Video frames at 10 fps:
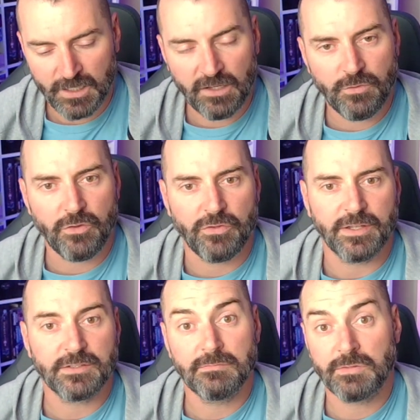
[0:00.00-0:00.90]
a few other
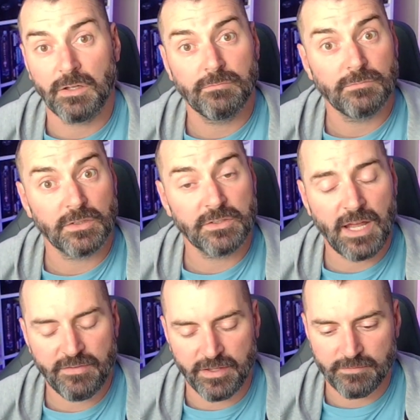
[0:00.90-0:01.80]
things. So let's
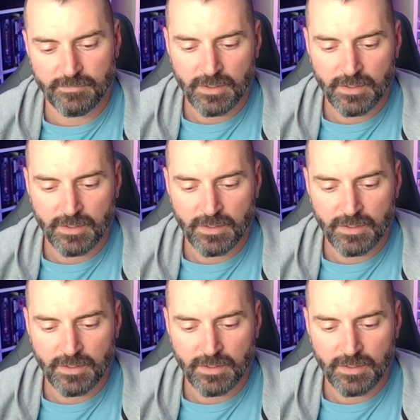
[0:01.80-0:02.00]
dive in.